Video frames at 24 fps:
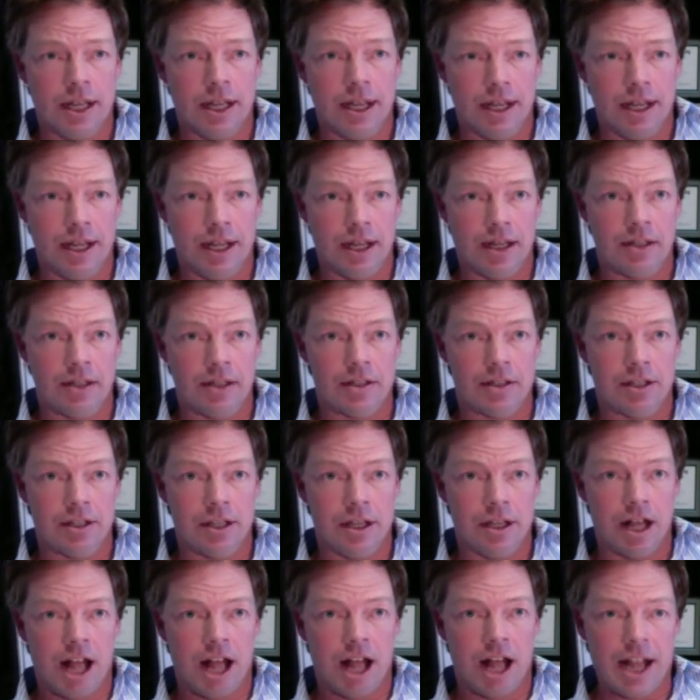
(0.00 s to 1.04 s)
And
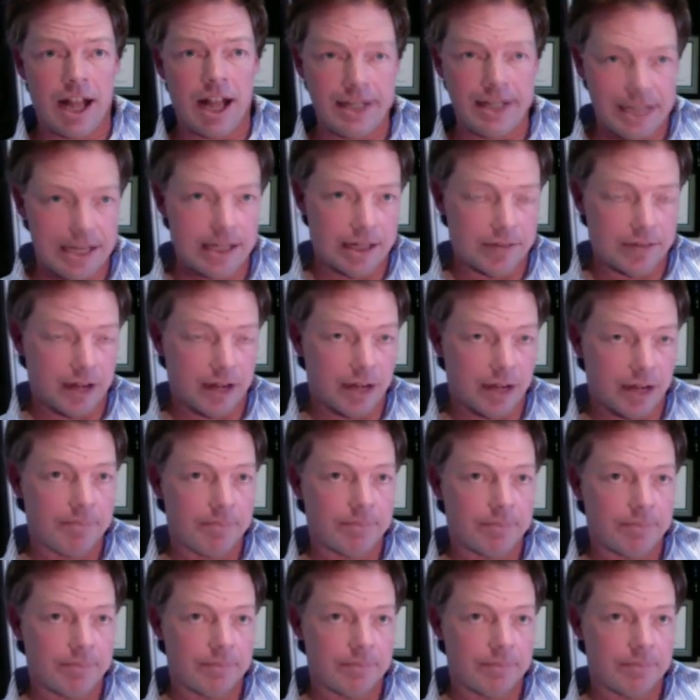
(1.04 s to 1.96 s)
I didn't give up.